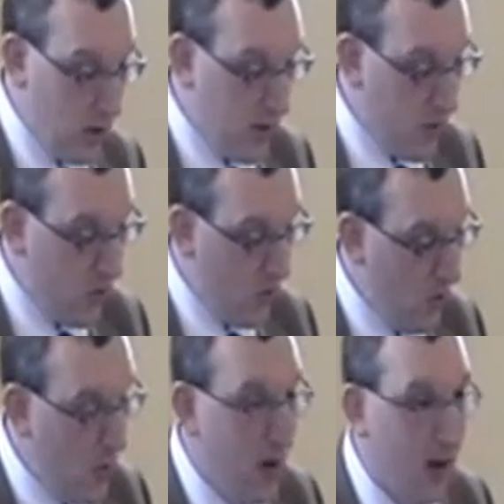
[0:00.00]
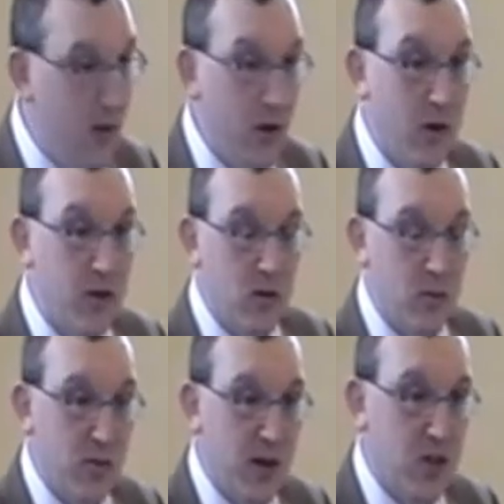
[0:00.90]
this too, beloved, ought
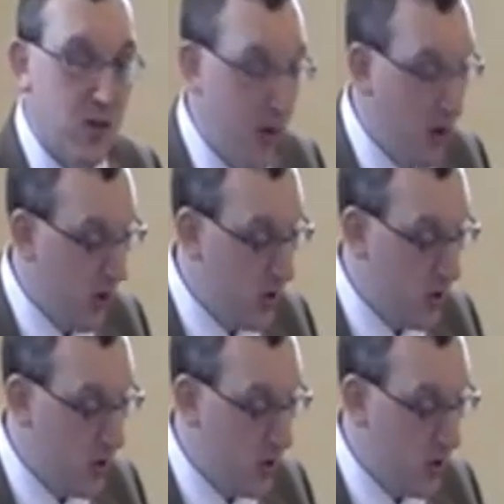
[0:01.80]
to impress upon